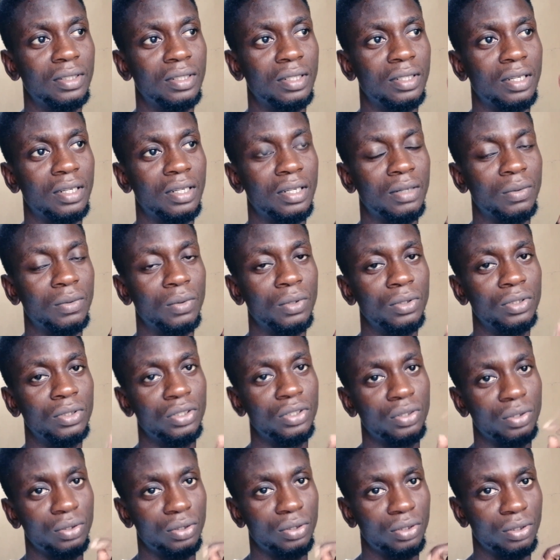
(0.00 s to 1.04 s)

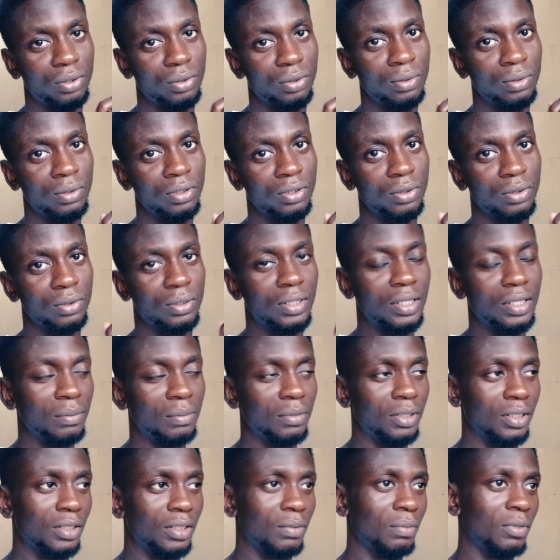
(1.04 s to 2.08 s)
1:2, so that
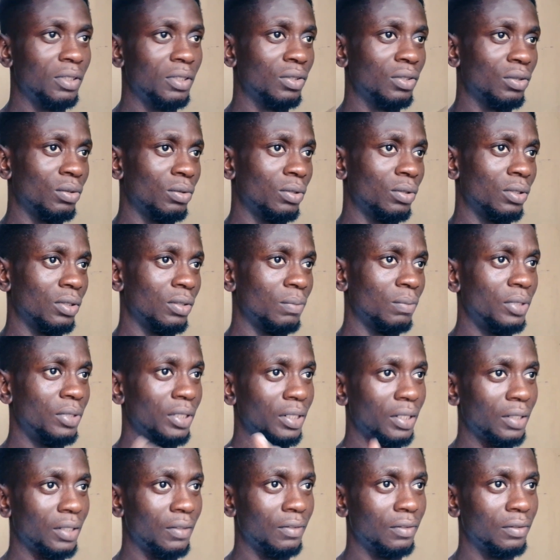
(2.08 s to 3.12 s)
makes me to what
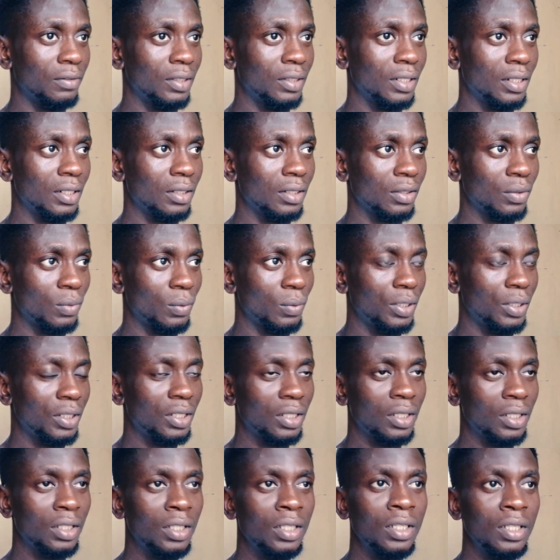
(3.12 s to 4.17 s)
break even last week.
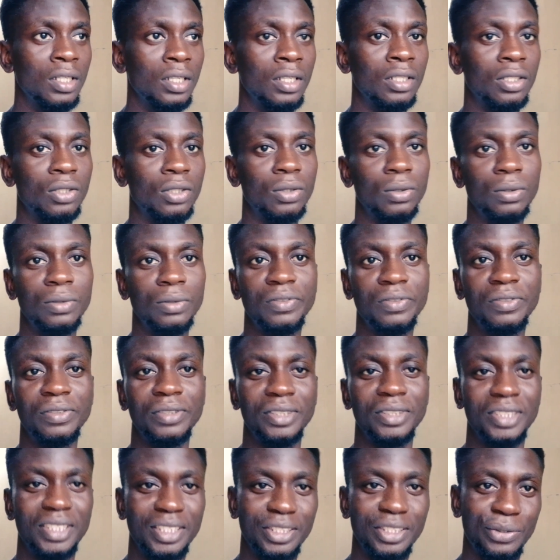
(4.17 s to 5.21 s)
So
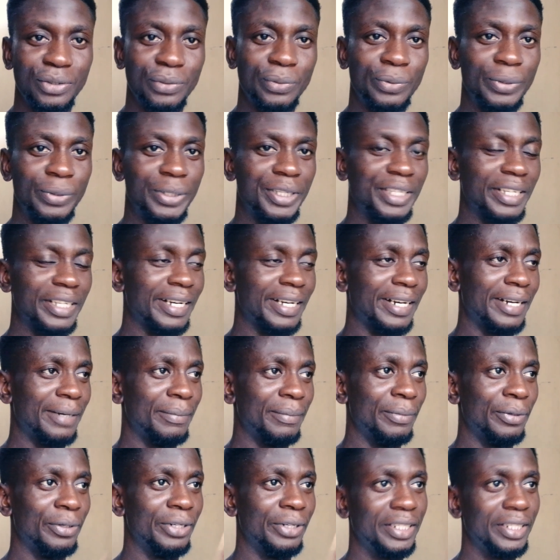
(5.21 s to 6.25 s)
for this week,
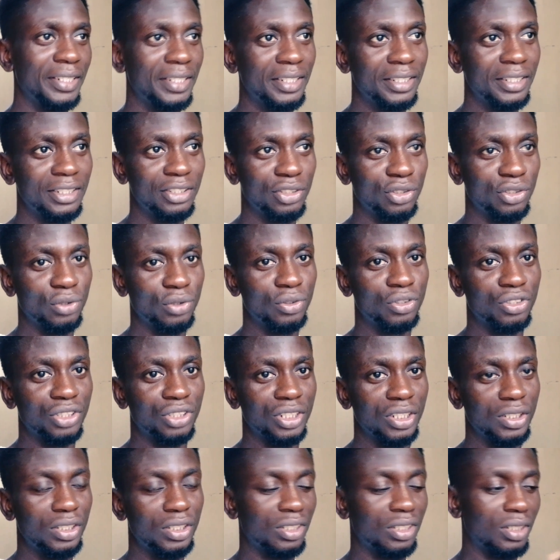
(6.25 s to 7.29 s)
I'm already in two
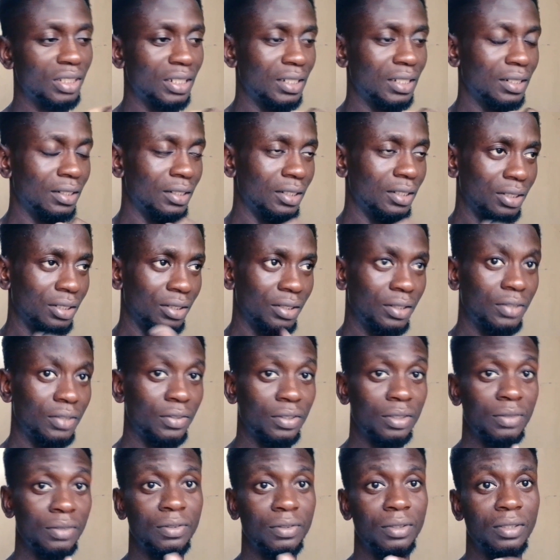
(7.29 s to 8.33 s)
trades, and there's a
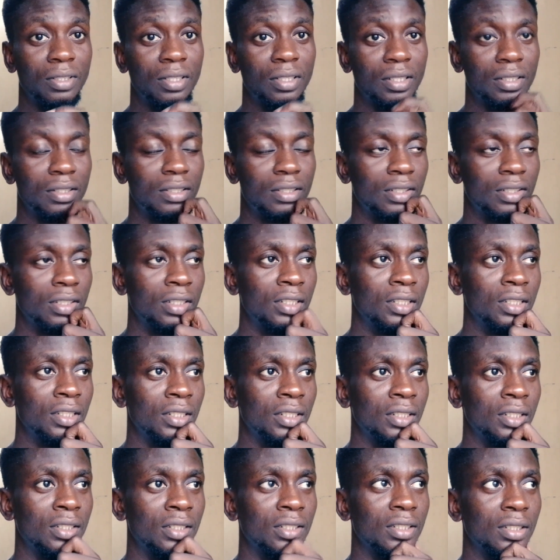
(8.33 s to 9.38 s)
reason for that.
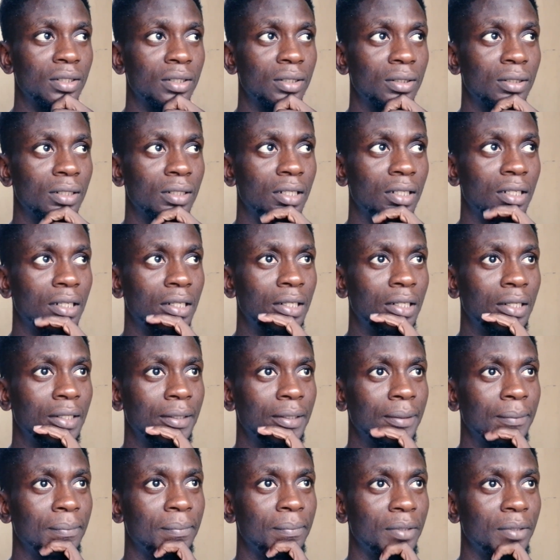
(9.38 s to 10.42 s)
So
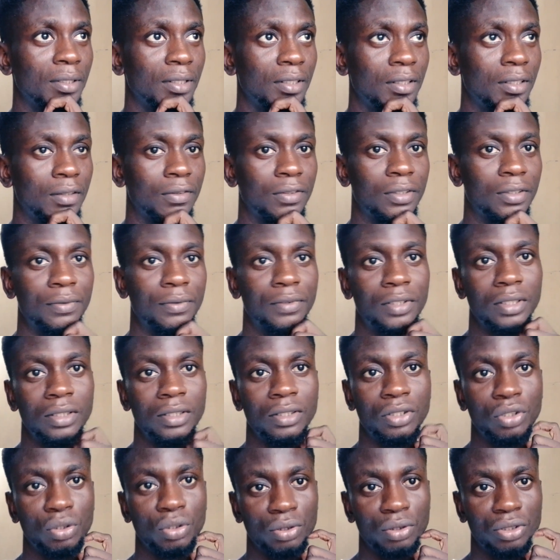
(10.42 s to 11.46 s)
I believe if the
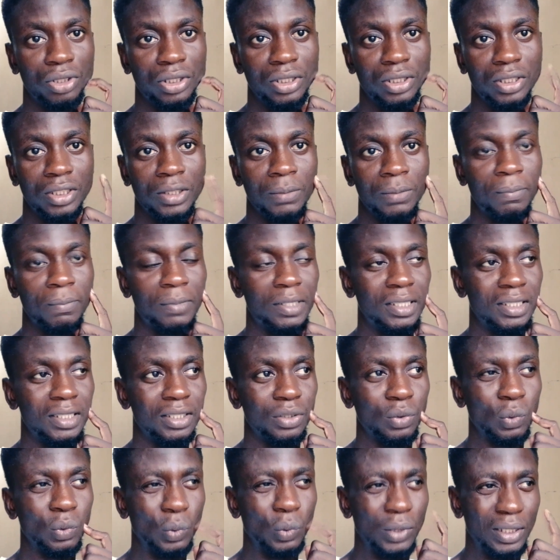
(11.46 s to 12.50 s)
two trades
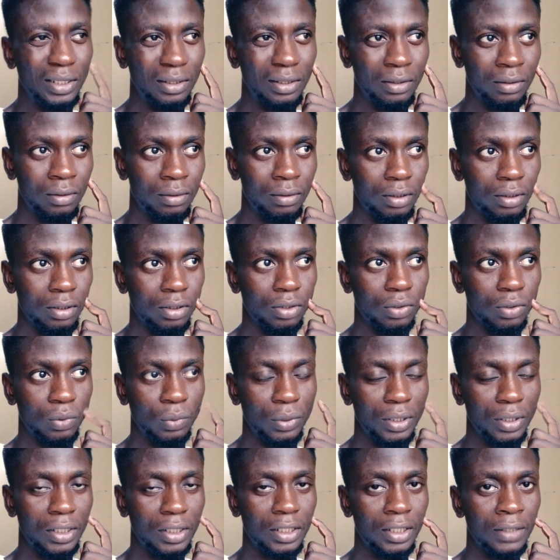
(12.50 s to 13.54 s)
place well this
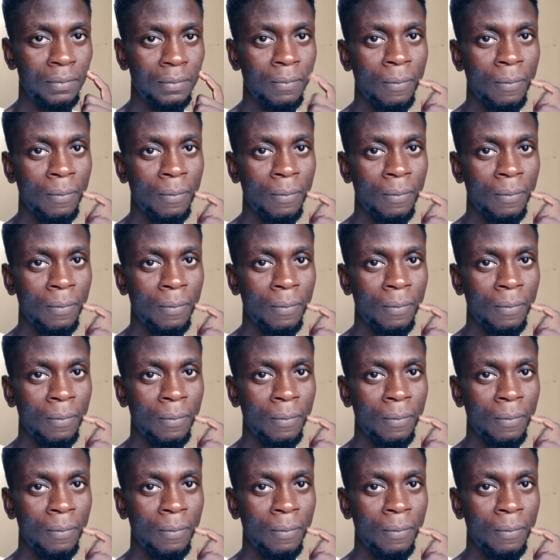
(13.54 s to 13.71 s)
week,